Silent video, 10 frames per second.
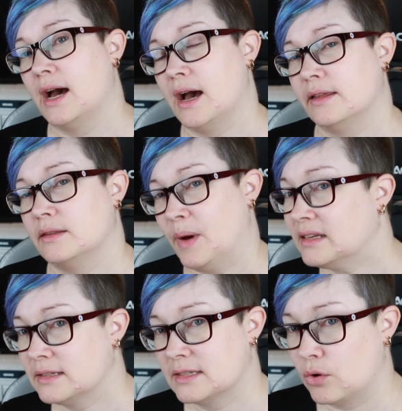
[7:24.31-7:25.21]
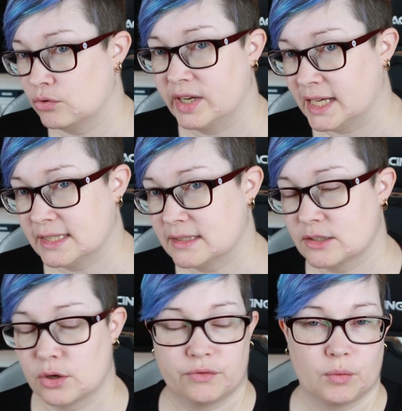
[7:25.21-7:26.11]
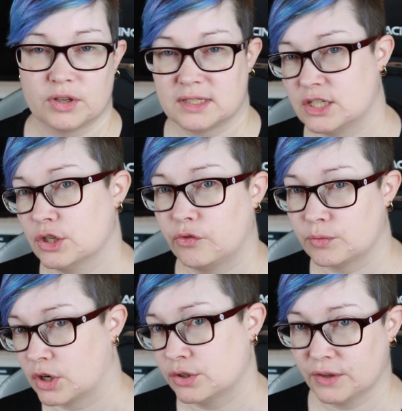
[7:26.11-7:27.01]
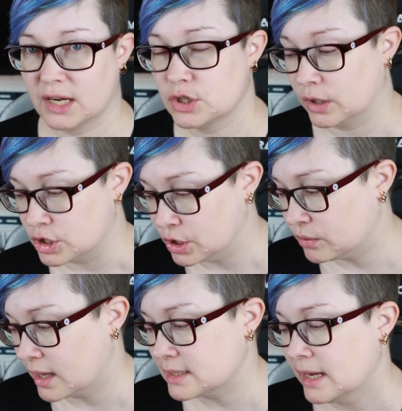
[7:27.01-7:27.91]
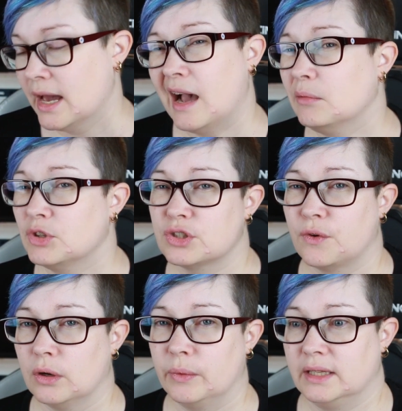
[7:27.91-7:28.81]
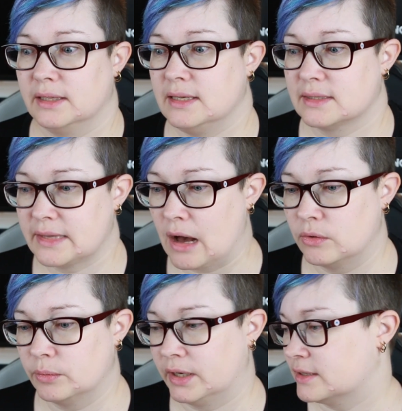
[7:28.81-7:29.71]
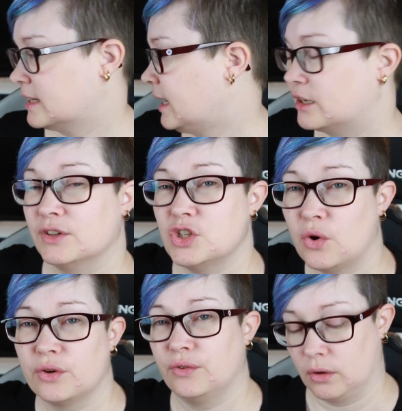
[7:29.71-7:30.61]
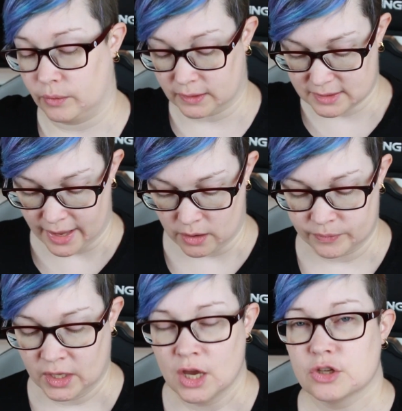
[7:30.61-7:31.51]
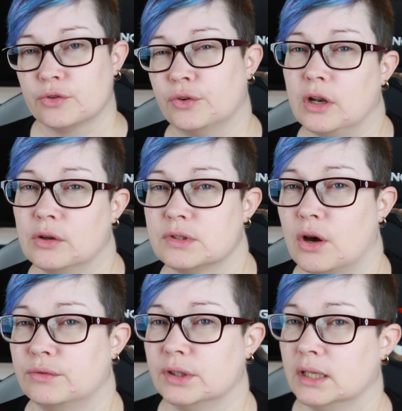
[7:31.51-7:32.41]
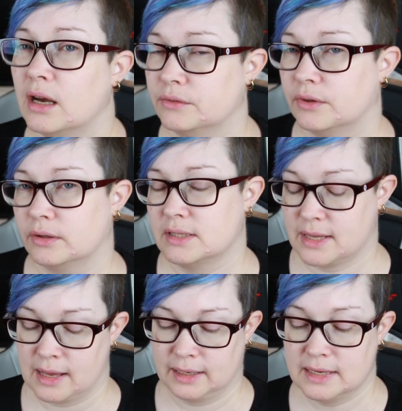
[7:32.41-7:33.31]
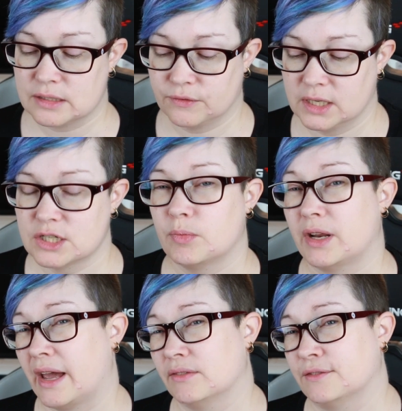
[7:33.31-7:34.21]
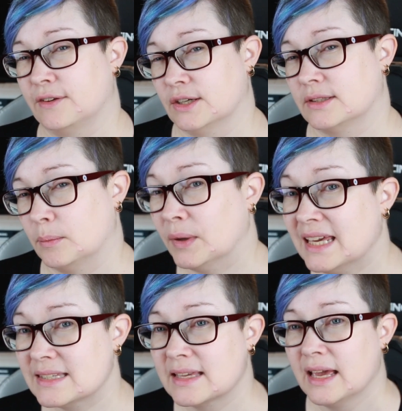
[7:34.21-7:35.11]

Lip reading: the patterns already exist, so if you want to stitch it from start to finish, you can do that. I'm just following the SAL because I kind of enjoy following the SAL. So for the Loads of Love, the SAL is finished, but I haven't finished the piece.